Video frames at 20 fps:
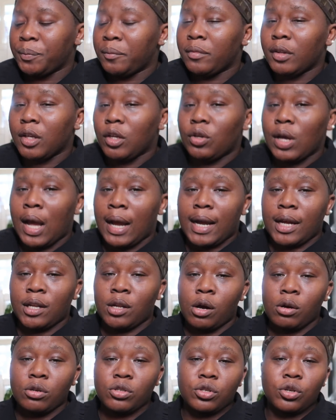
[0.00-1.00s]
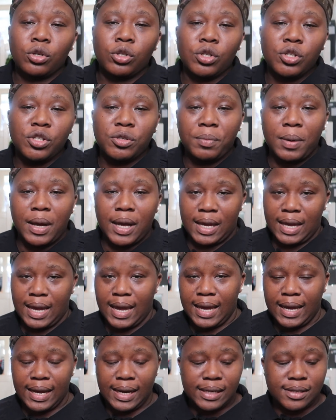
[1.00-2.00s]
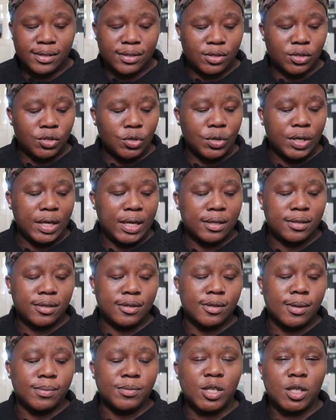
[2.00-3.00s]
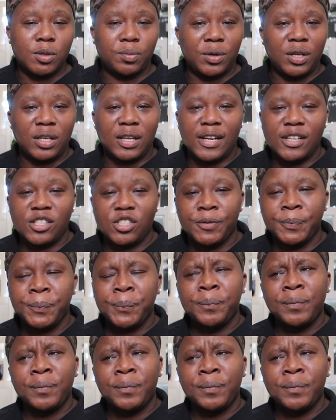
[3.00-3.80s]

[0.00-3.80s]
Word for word: I can also use my eggs to eat some spinach.